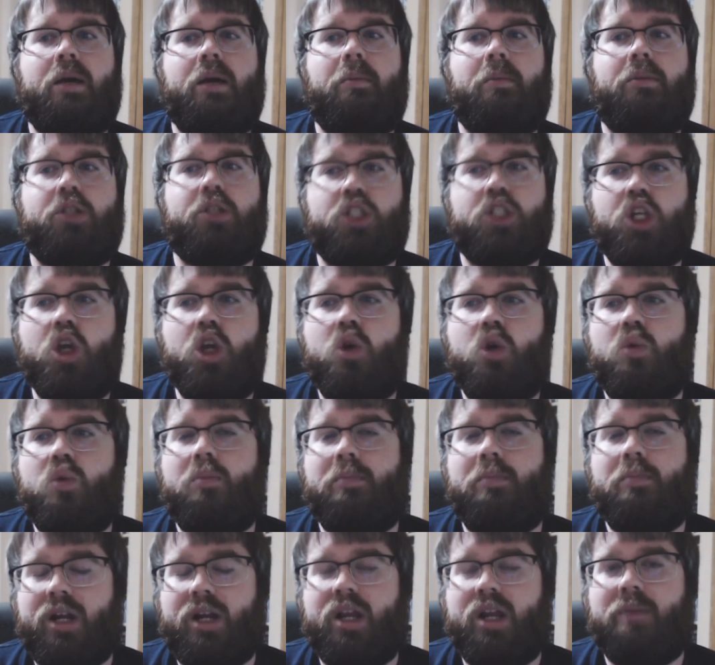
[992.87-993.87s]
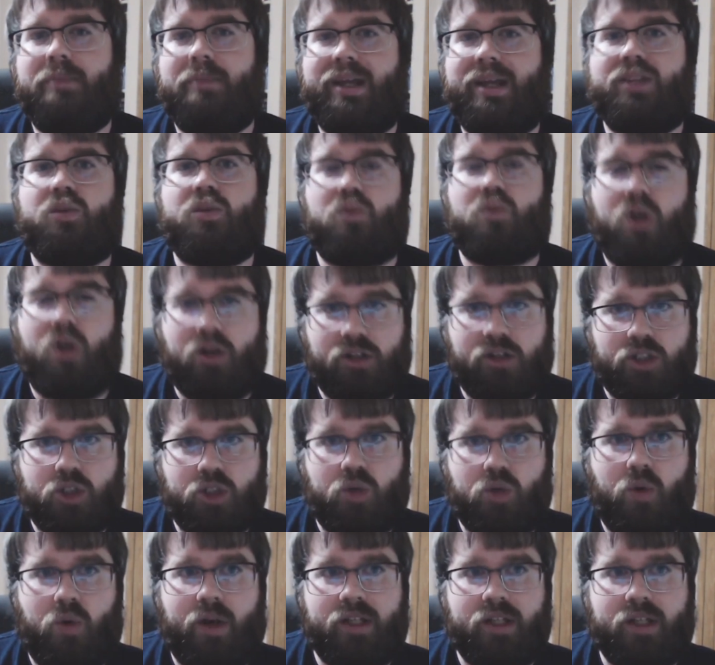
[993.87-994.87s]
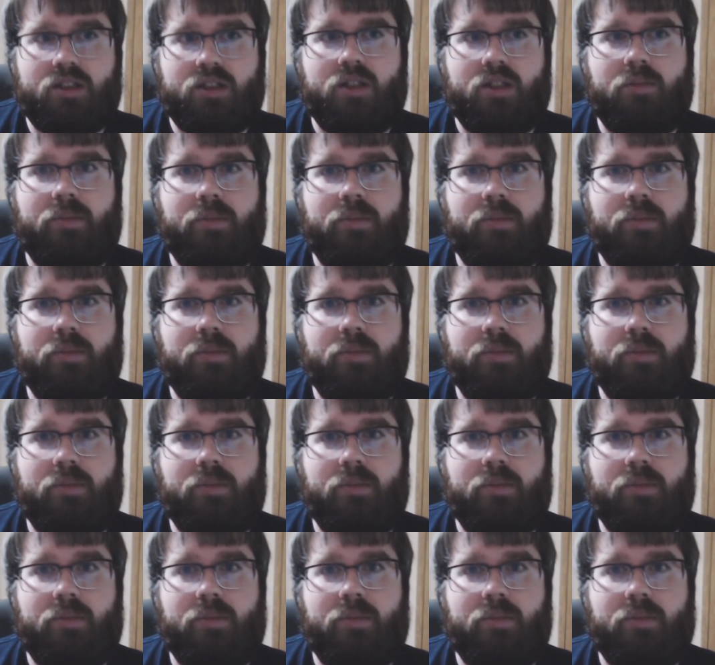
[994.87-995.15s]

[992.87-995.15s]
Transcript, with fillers: But two, Miriam made the wrong choice,